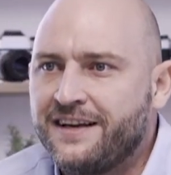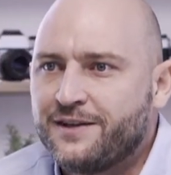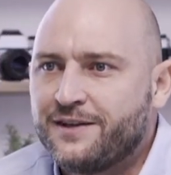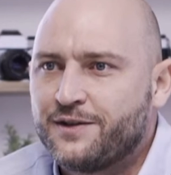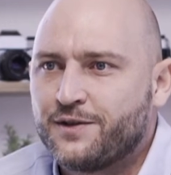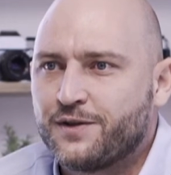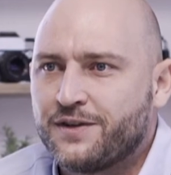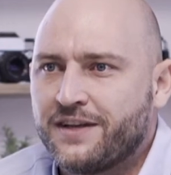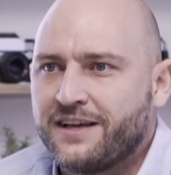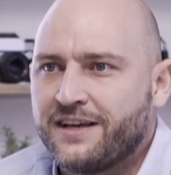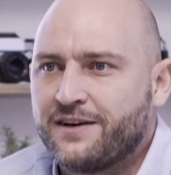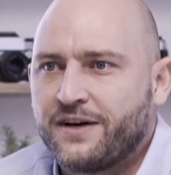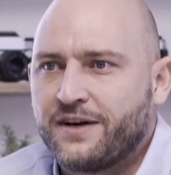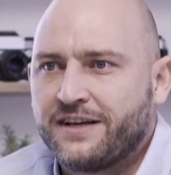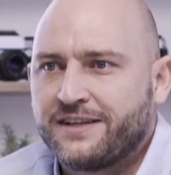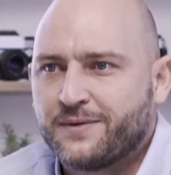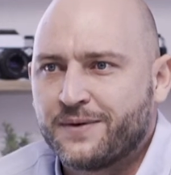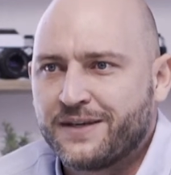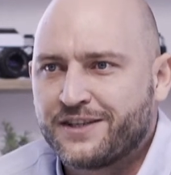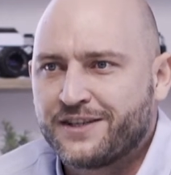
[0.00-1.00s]
Do you then
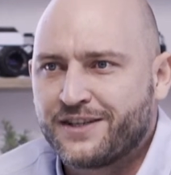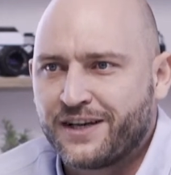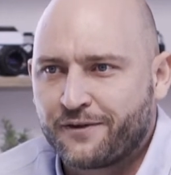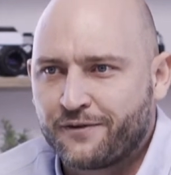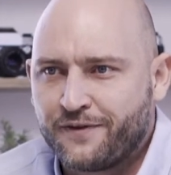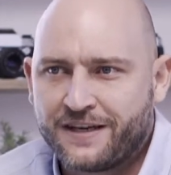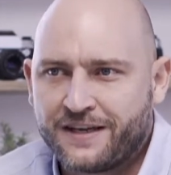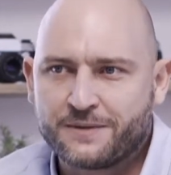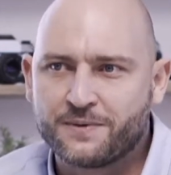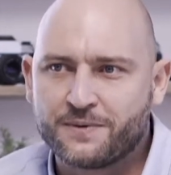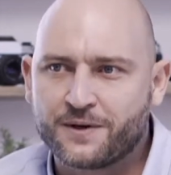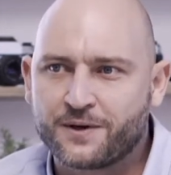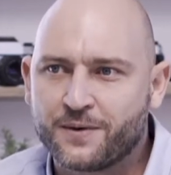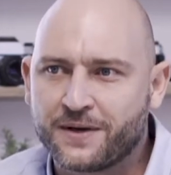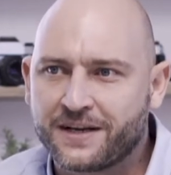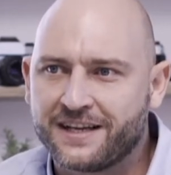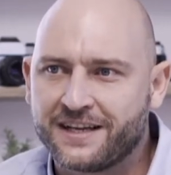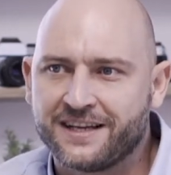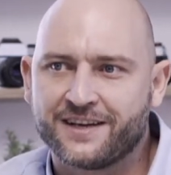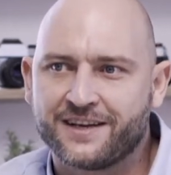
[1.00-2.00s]
right away check Facebook
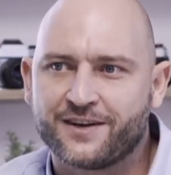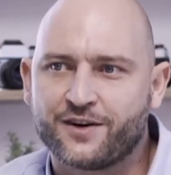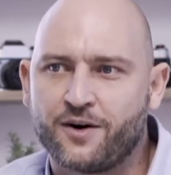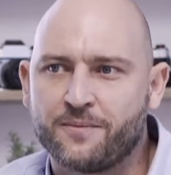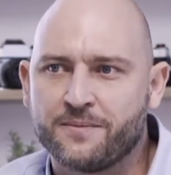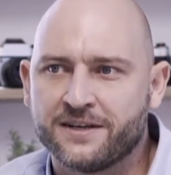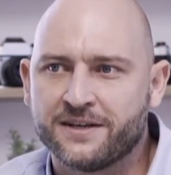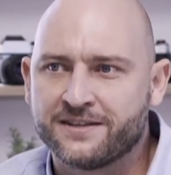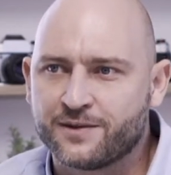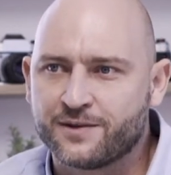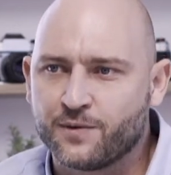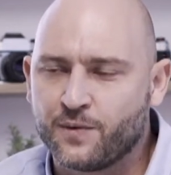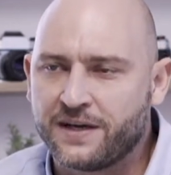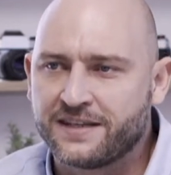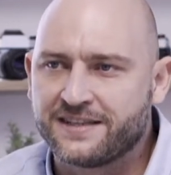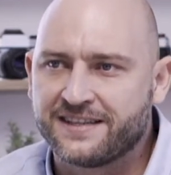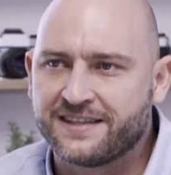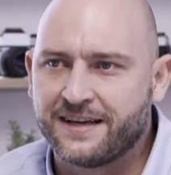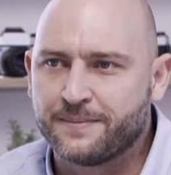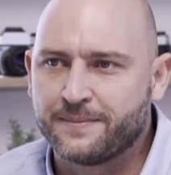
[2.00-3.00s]
quickly, comments,
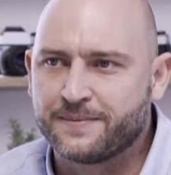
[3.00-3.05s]
WhatsApps,